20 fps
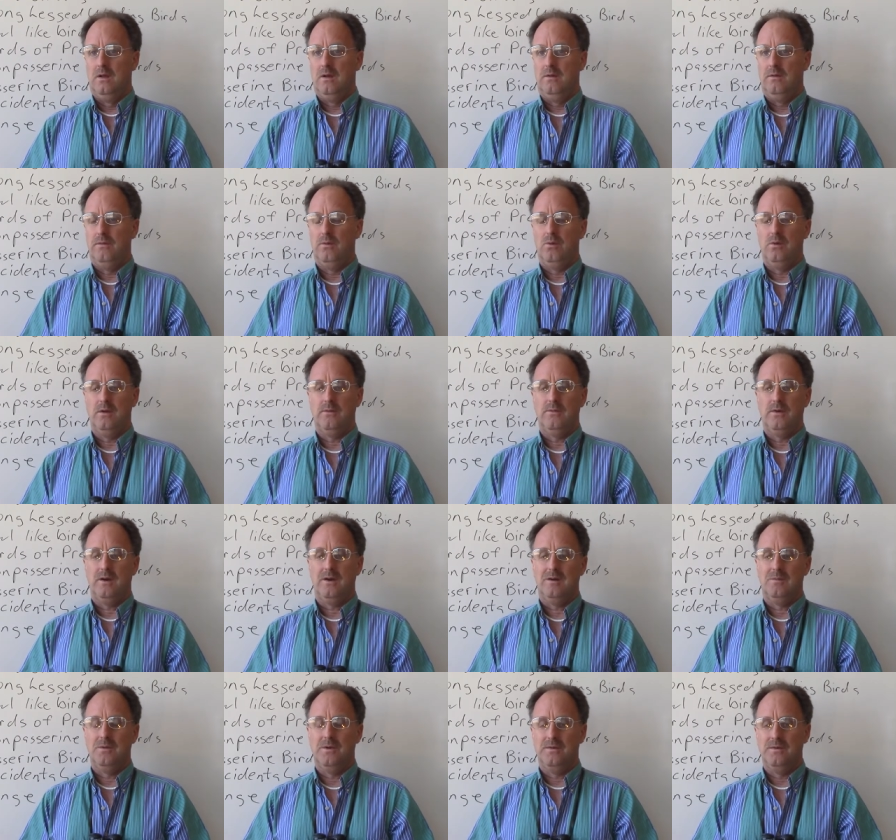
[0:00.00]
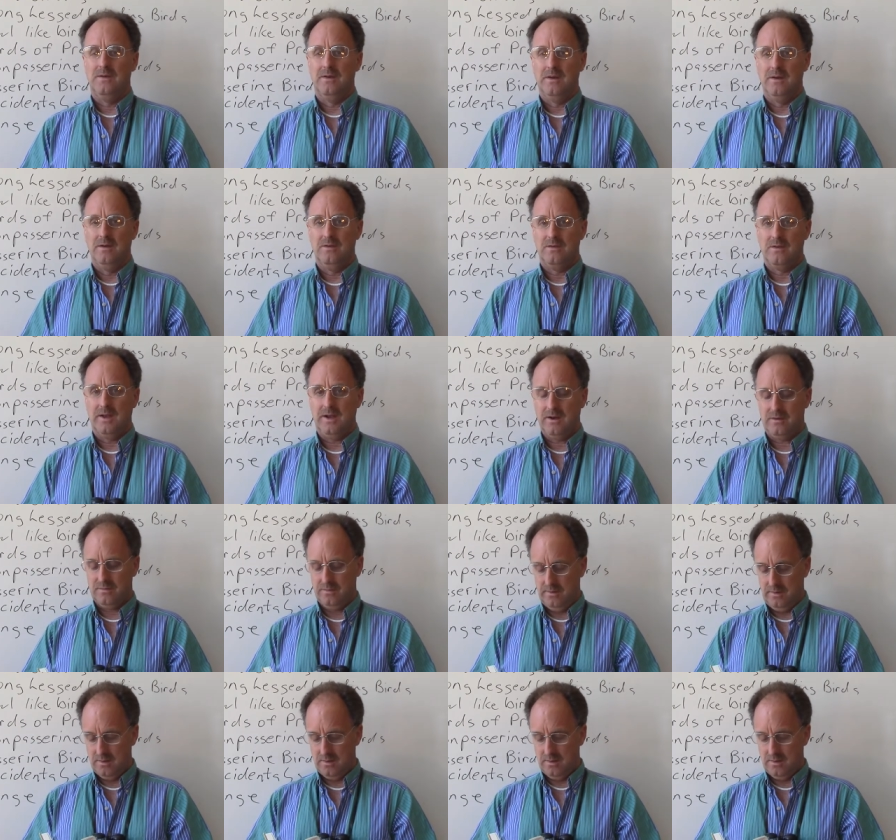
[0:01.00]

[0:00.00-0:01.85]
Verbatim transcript: 45% is actually,